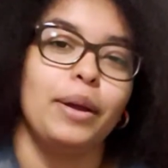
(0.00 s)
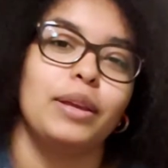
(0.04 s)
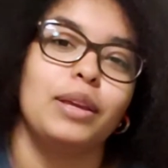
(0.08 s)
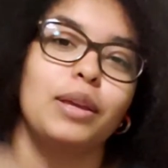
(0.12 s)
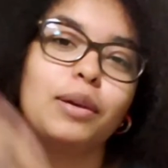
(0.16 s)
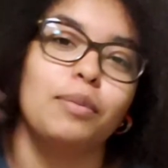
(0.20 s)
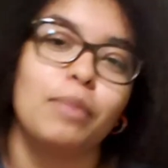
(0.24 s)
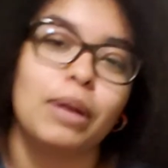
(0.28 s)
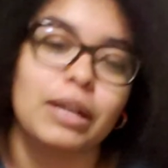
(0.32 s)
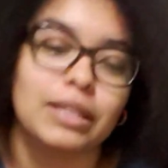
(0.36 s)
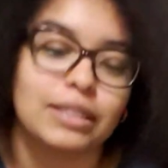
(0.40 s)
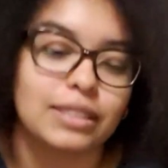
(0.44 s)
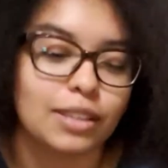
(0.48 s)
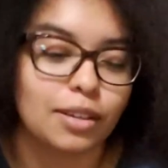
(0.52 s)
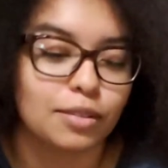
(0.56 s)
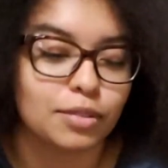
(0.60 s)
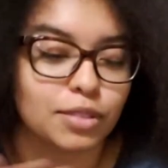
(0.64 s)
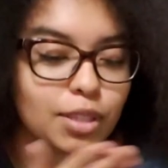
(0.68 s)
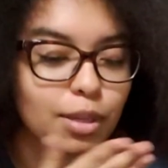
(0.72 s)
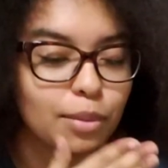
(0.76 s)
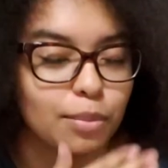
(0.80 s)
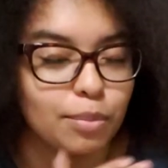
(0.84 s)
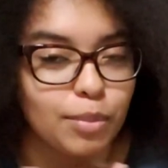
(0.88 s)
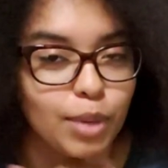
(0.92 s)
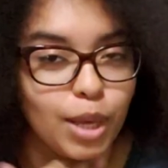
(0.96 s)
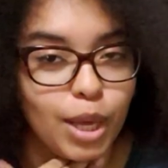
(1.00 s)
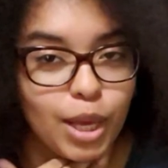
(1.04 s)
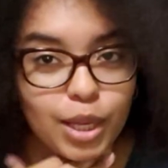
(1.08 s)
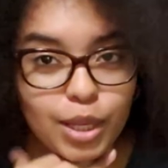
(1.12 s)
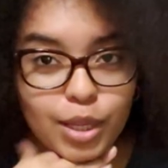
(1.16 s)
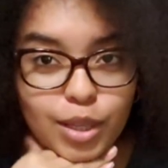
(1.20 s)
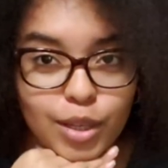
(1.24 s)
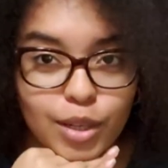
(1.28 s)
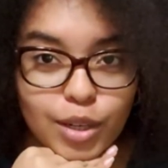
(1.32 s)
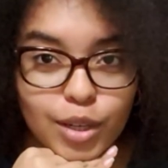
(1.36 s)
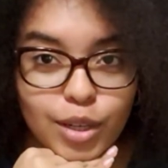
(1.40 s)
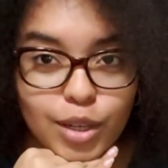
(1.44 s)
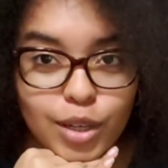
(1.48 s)
Get myself some
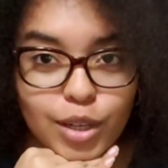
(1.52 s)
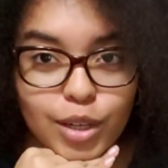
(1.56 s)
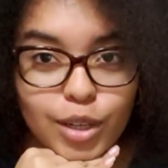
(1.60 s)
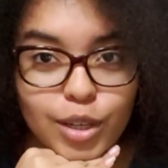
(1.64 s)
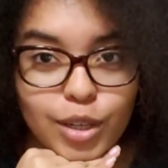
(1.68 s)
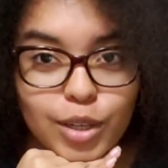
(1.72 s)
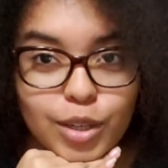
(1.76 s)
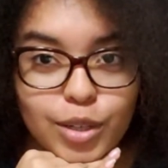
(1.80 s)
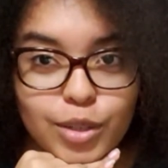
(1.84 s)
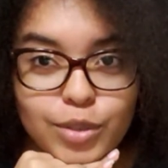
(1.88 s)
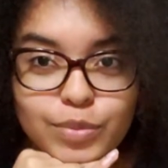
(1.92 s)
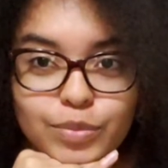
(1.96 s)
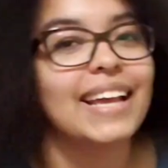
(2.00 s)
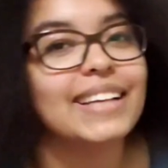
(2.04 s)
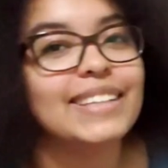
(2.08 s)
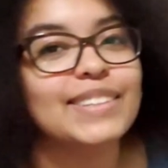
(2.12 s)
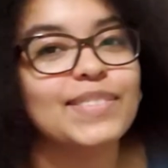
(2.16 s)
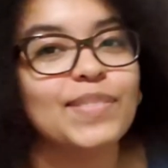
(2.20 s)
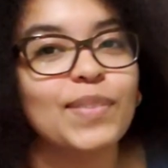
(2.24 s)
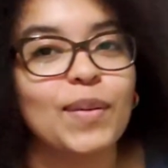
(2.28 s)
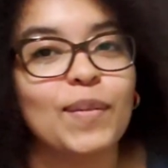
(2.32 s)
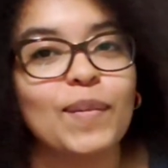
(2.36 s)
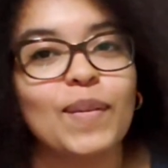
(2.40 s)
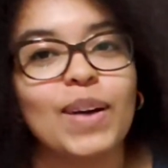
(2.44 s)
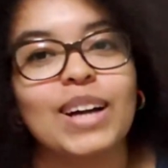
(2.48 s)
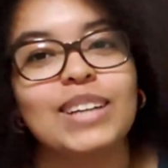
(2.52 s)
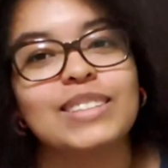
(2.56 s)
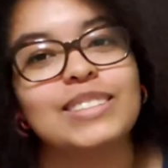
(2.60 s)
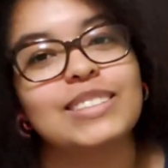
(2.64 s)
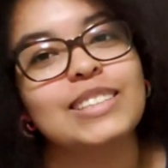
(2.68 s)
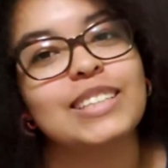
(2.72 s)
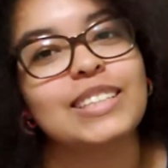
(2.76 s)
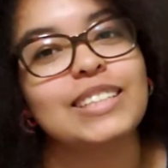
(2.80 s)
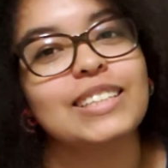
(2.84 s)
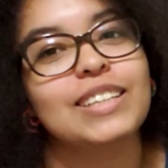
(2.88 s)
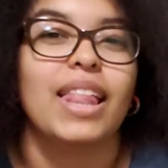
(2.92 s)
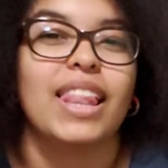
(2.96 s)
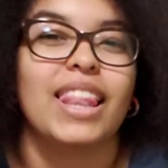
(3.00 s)
makeup. Thanks for
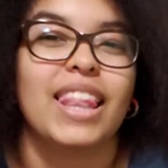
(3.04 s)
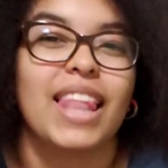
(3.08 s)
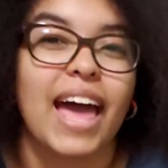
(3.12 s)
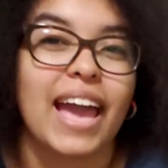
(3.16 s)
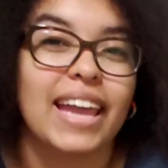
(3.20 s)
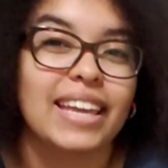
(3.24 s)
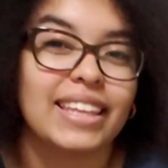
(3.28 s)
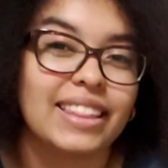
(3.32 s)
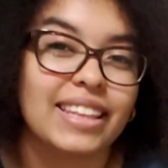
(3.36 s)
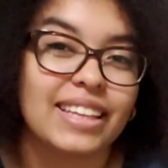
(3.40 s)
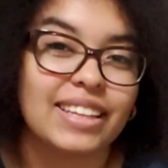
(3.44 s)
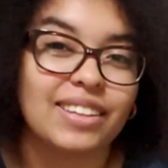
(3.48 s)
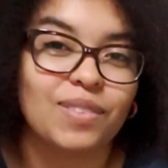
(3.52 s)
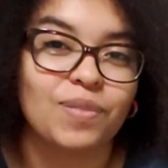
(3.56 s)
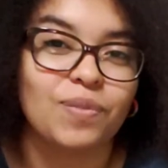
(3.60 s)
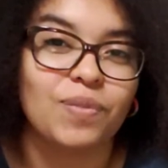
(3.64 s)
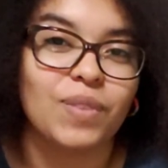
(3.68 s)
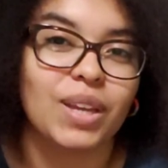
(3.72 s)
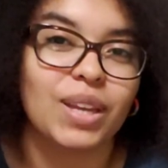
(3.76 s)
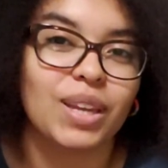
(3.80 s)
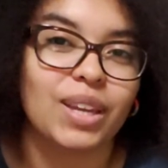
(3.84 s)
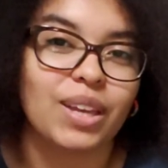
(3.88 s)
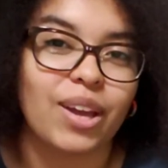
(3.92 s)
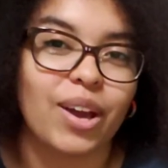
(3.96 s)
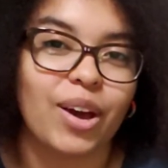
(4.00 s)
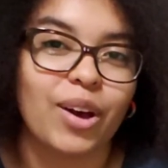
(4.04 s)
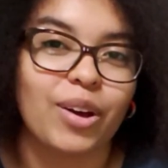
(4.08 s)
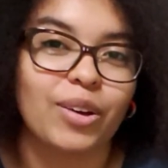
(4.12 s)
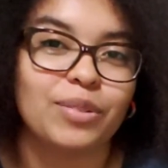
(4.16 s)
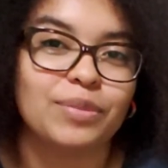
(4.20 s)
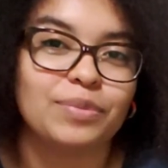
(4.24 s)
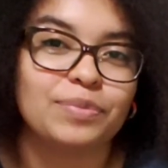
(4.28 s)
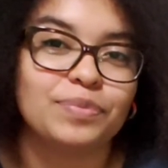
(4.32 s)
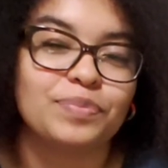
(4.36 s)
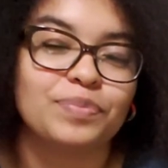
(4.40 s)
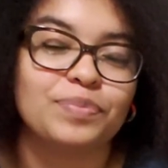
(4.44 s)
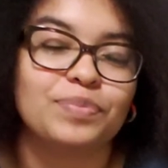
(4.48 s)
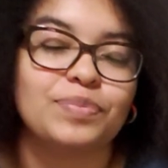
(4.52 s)
watching. Like this
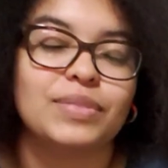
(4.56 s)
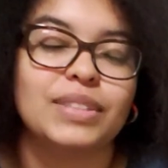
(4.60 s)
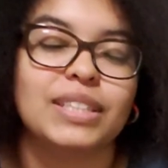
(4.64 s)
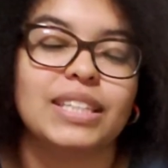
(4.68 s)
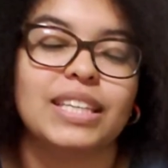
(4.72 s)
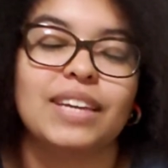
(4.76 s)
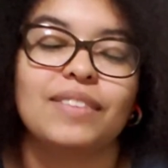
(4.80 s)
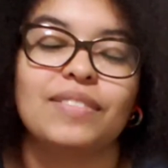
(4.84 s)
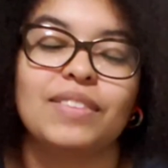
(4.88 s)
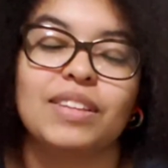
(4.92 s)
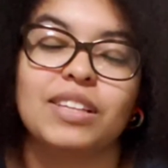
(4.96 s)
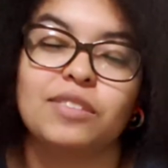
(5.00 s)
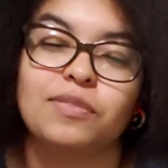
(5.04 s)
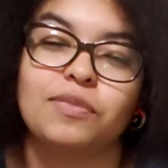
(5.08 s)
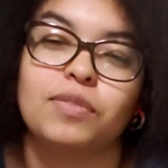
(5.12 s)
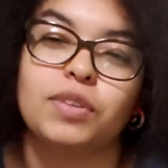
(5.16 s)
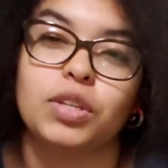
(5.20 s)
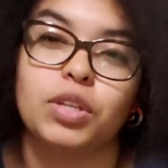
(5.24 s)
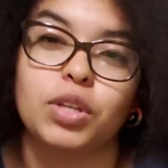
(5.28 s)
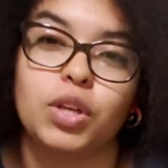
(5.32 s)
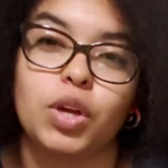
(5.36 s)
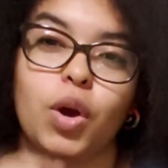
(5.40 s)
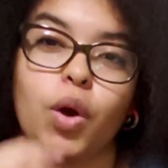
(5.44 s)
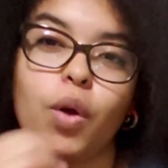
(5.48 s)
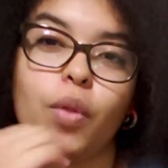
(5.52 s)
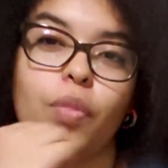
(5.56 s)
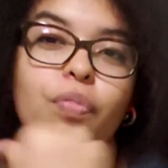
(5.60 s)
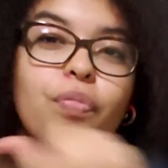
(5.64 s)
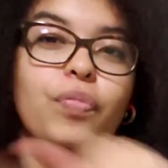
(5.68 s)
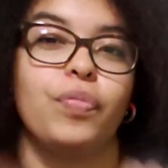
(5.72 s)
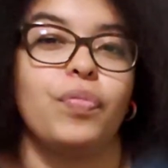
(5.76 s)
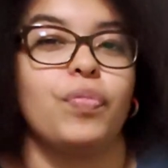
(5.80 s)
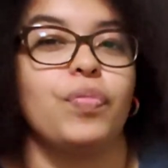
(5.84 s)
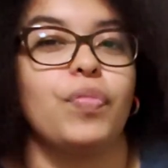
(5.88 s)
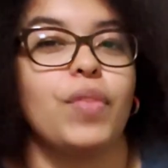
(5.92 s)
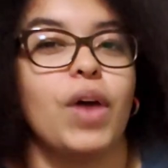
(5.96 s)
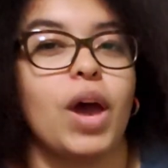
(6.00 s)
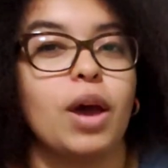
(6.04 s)
video. Give this video a
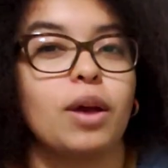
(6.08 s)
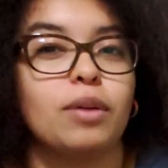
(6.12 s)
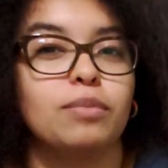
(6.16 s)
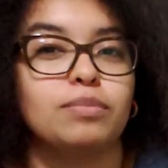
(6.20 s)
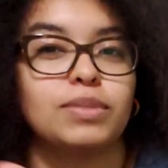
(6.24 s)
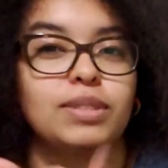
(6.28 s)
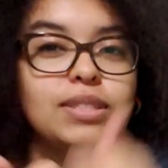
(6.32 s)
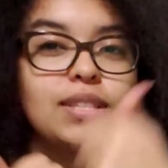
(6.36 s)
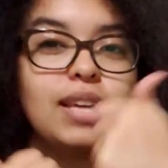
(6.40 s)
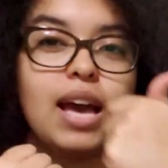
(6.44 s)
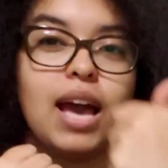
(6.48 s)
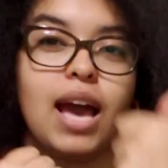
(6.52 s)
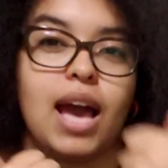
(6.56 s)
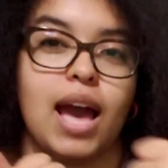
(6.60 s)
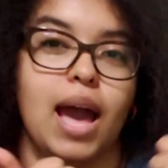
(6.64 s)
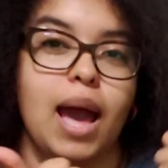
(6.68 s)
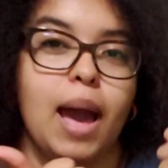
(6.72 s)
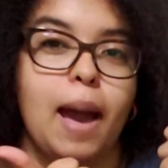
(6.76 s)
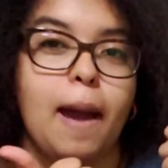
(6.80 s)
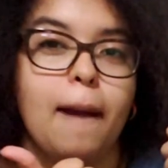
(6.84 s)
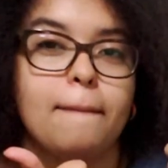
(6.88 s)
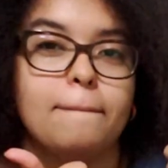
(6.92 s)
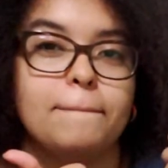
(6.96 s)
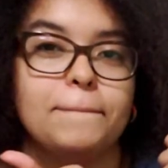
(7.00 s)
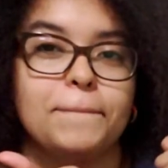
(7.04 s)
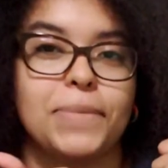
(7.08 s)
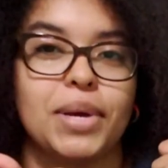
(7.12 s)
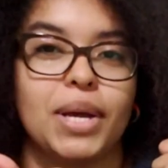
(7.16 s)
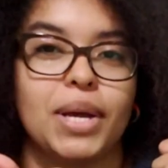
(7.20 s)
thumbs up.